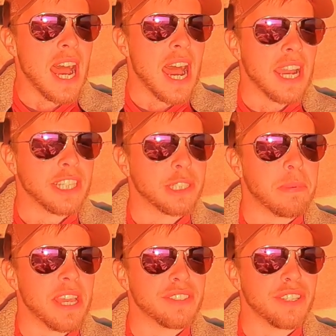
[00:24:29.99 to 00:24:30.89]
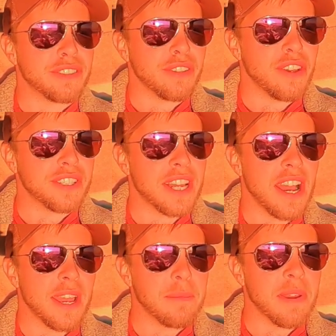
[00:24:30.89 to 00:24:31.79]
I spent such a long
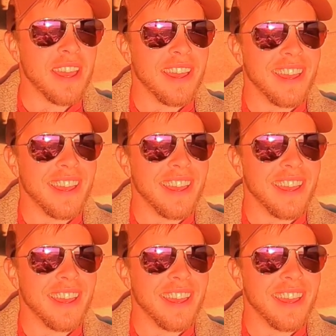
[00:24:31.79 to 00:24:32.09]
time